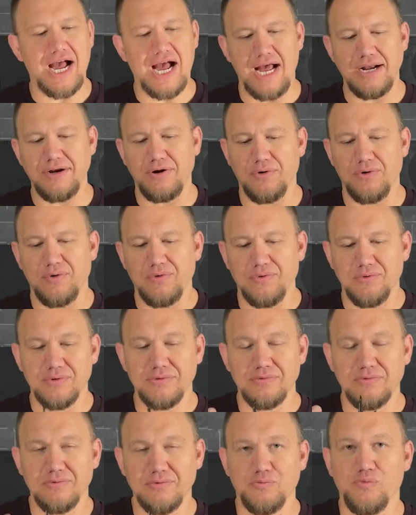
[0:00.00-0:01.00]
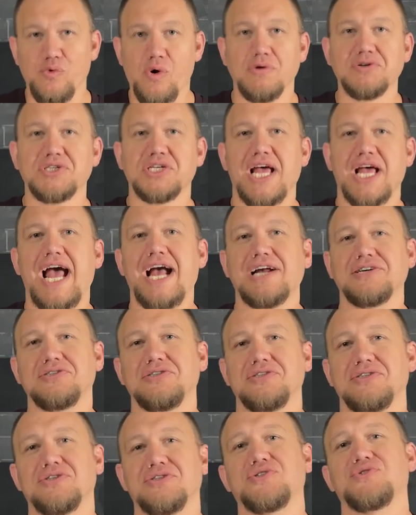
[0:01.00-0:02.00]
don't want to
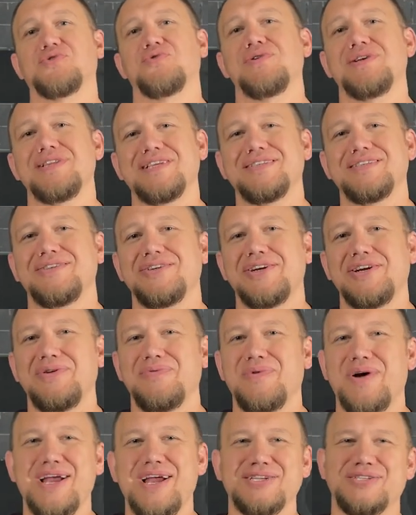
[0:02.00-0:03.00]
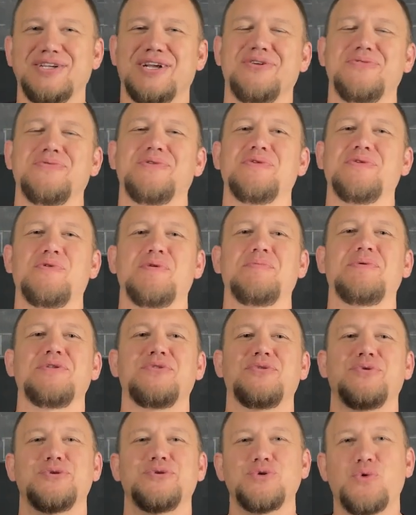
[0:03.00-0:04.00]
actually destroy this in any way, so I don't really want to put it
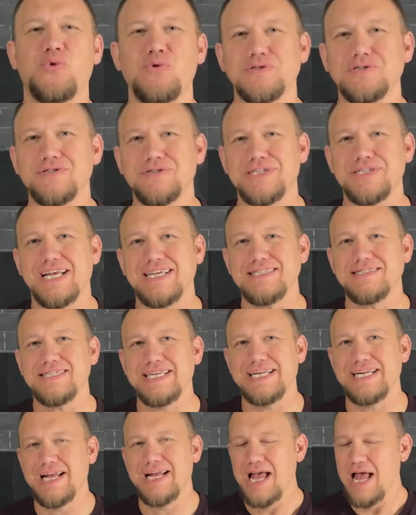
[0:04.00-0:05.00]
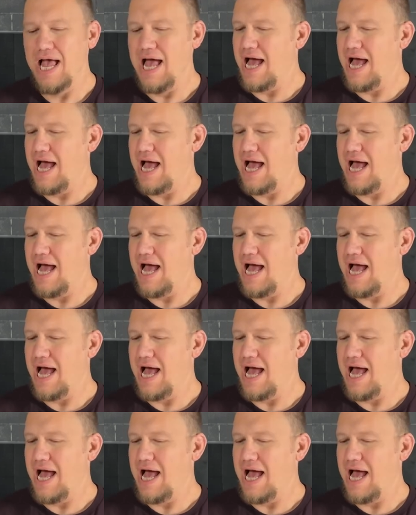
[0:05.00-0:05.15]
through torture testing,